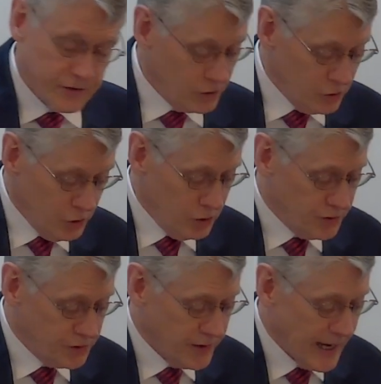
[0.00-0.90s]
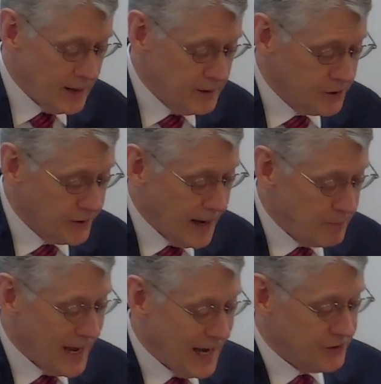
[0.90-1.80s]
alludes to that, to that
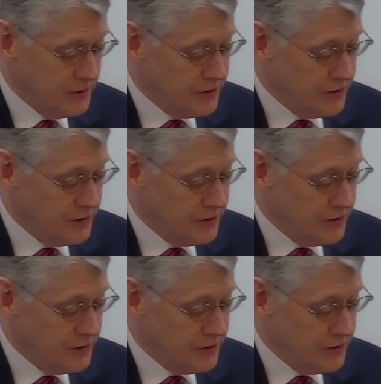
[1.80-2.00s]
passage.